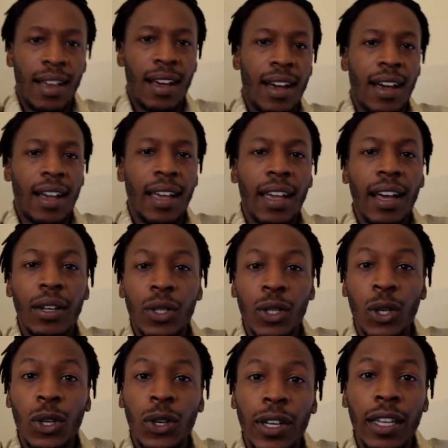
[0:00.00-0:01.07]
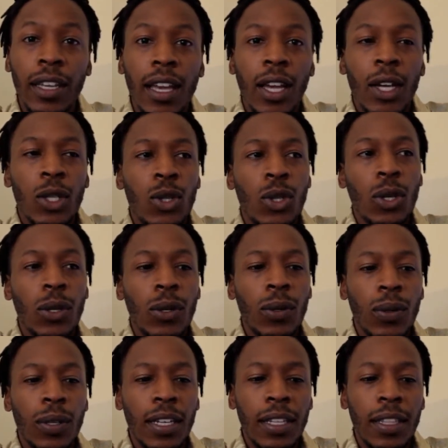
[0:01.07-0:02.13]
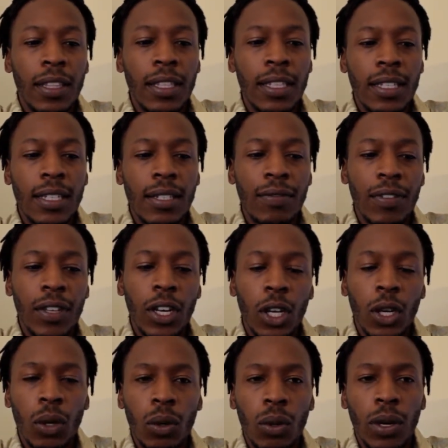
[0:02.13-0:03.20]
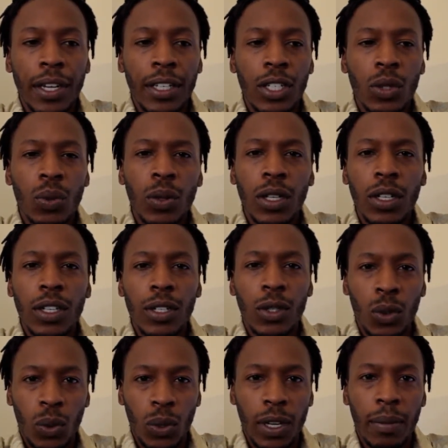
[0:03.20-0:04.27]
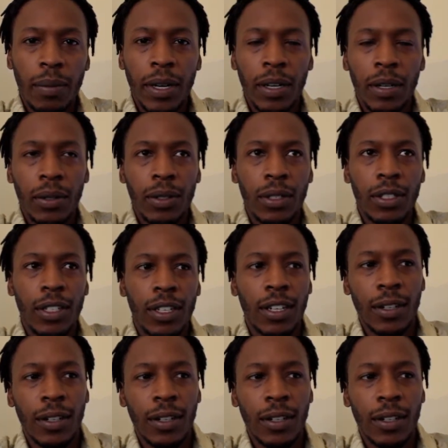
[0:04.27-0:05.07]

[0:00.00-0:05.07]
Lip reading: Hi, how's it going? So in this video, I just want to talk about